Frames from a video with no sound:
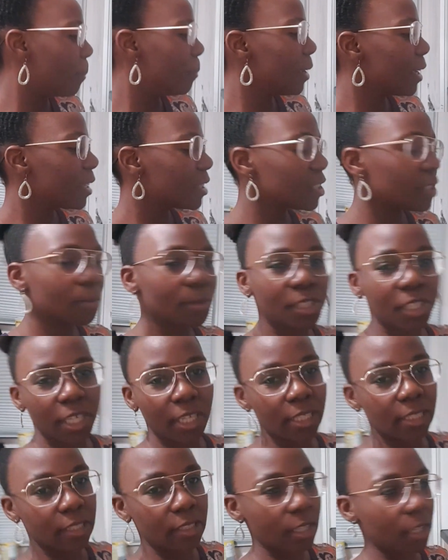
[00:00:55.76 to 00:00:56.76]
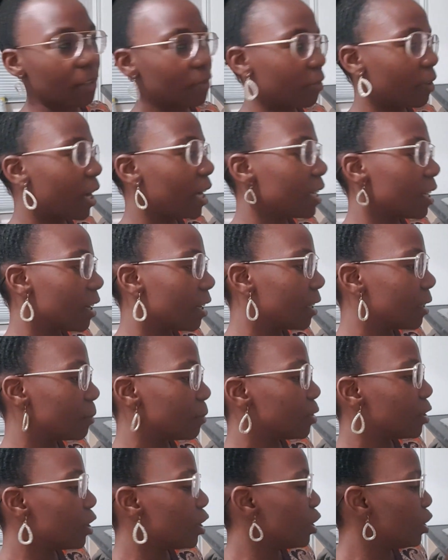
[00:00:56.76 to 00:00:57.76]
I'm making some chicken stir-fry.
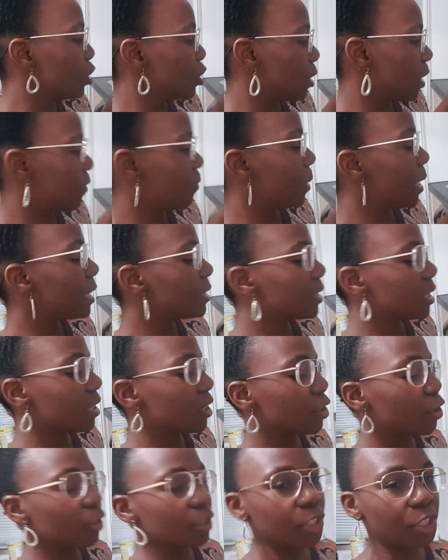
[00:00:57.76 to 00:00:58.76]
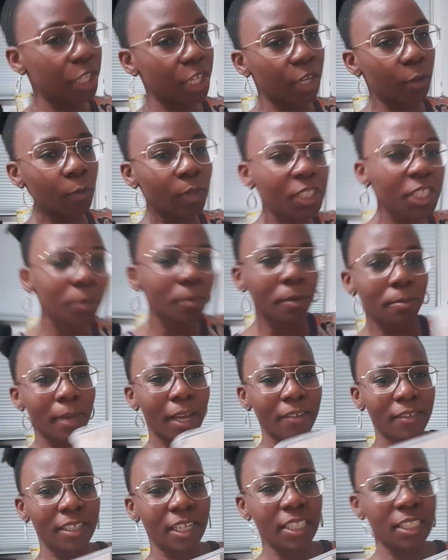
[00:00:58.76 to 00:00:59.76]
So I've basically got chicken which has been
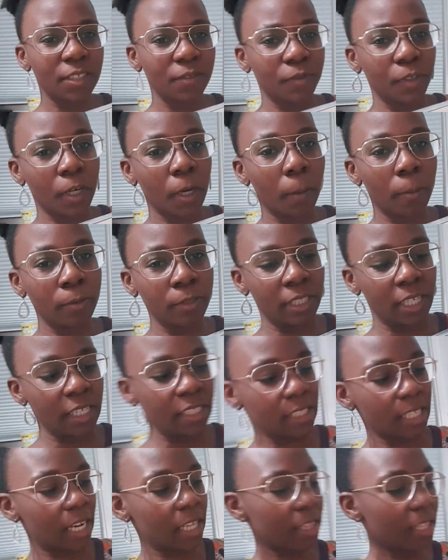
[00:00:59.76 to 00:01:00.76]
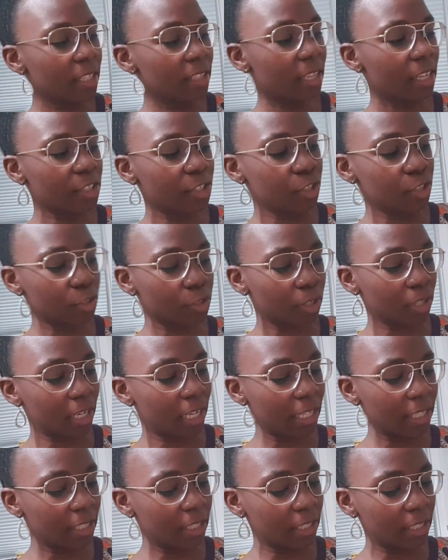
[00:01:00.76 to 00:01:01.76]
marinating for a couple of days, and I think that's just got
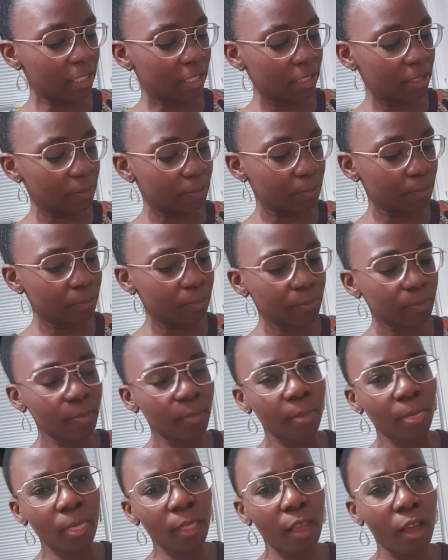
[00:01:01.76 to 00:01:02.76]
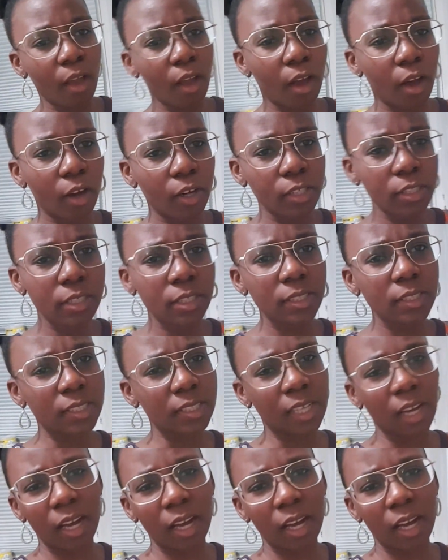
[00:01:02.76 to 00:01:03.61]
like onions,